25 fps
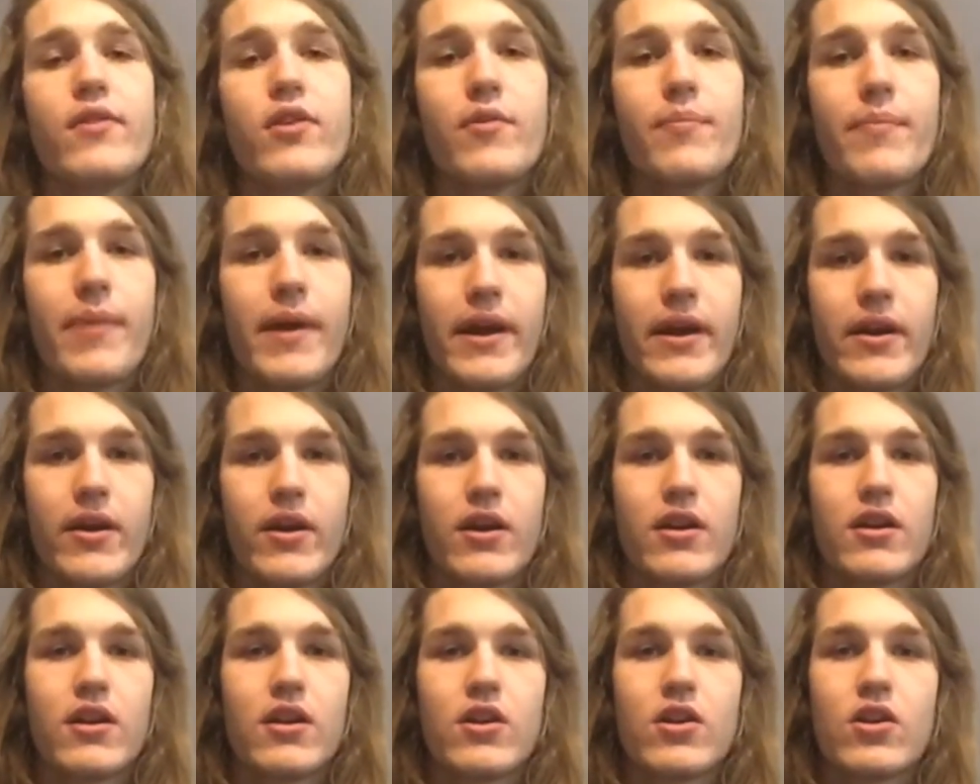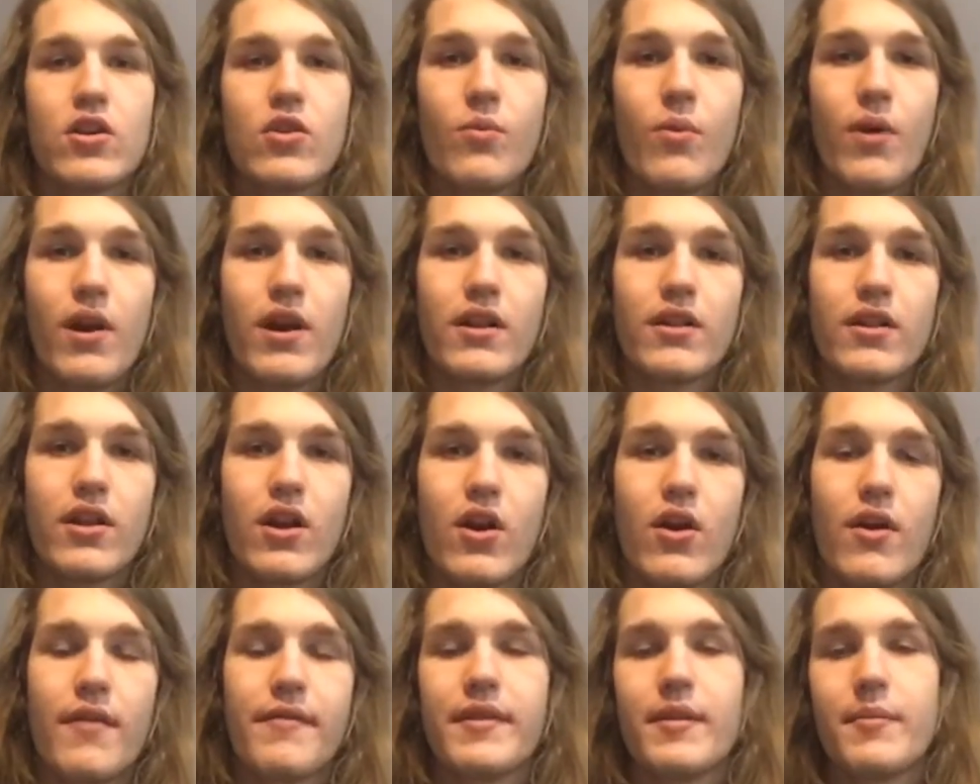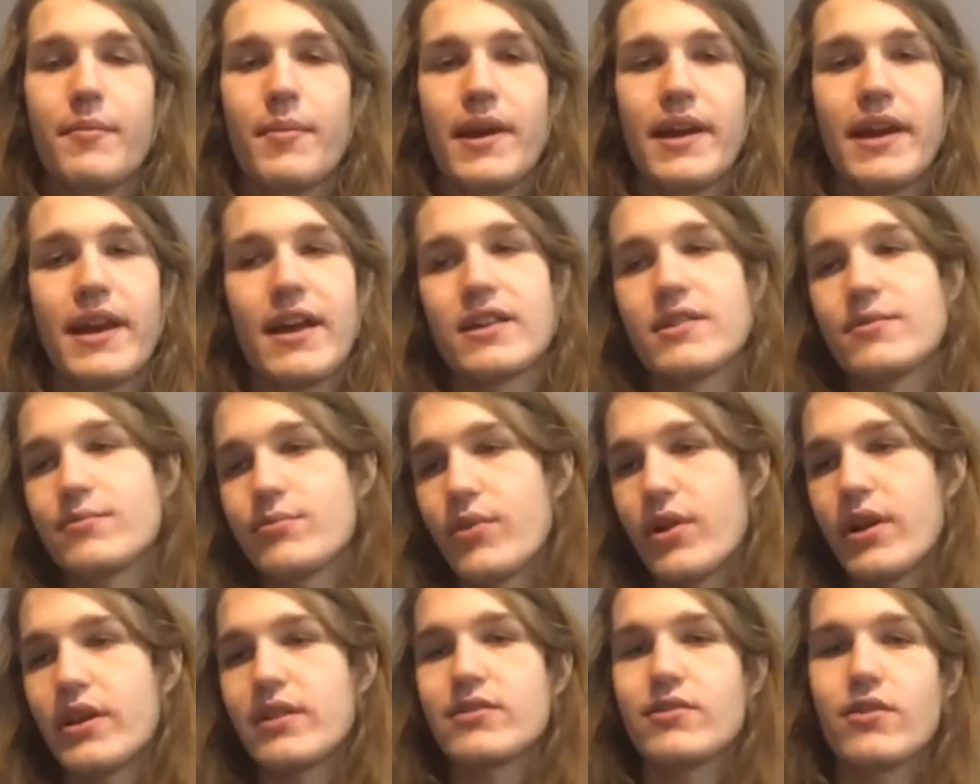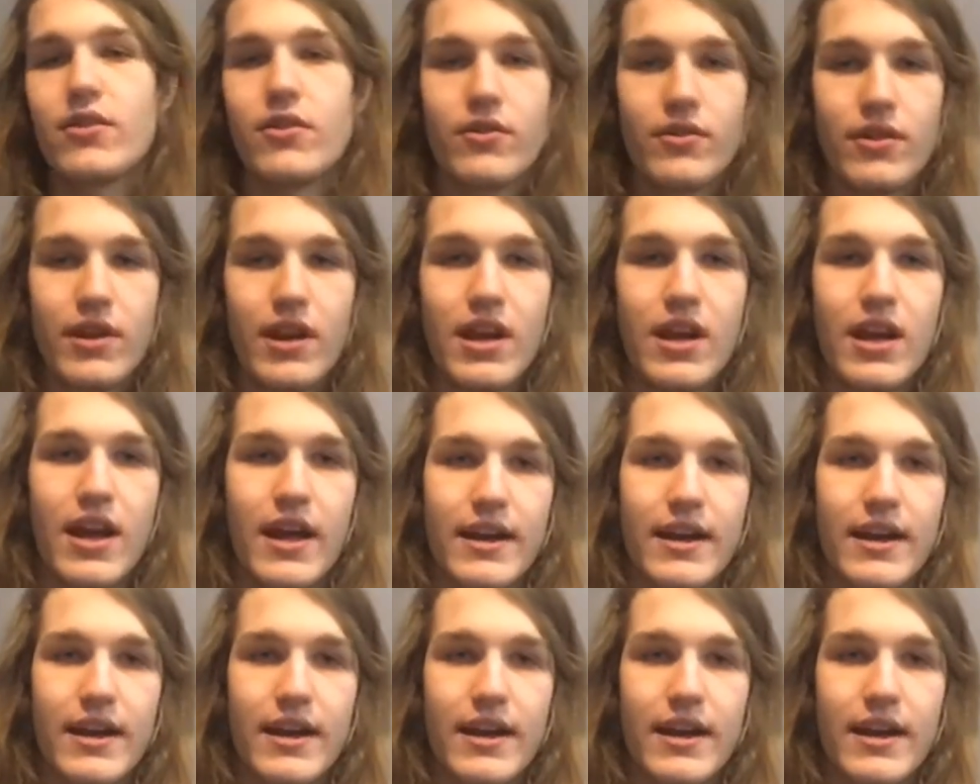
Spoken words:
you're a parent, you want to know if the bike has brakes or not.